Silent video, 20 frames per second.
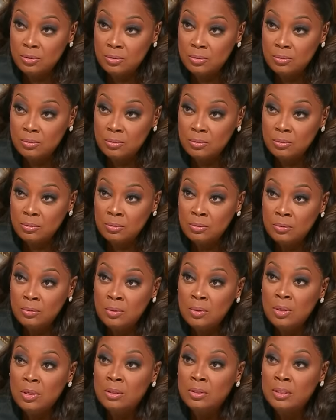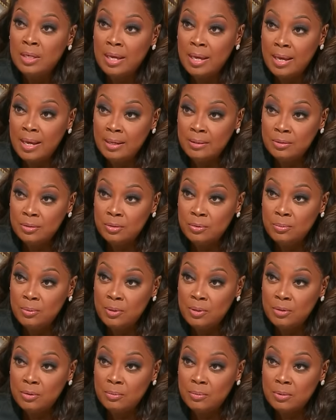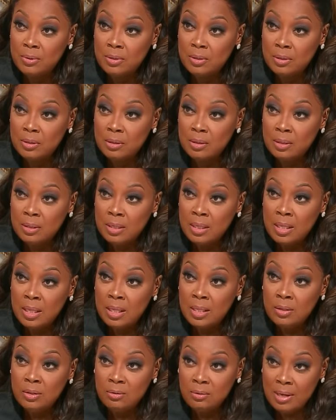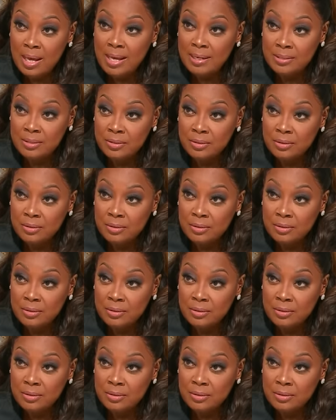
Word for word: you to ask you where you were. You lied to